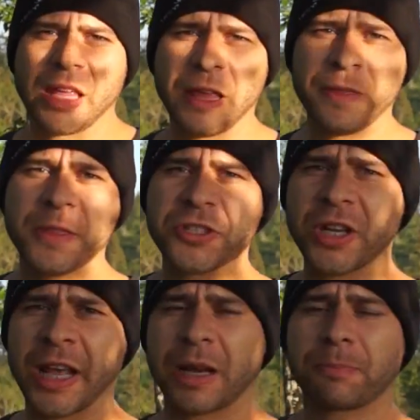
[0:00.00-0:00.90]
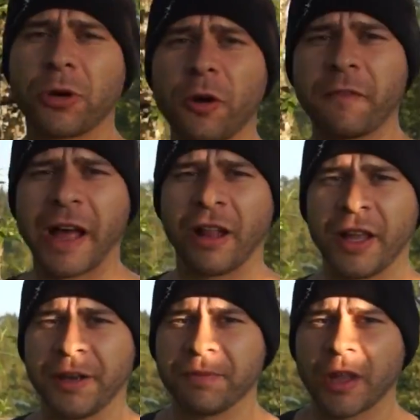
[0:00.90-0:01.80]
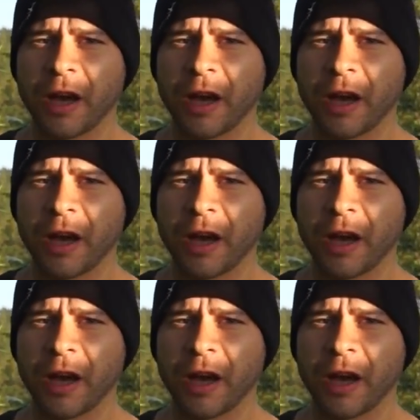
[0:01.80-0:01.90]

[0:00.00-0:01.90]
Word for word: In the genetic profiling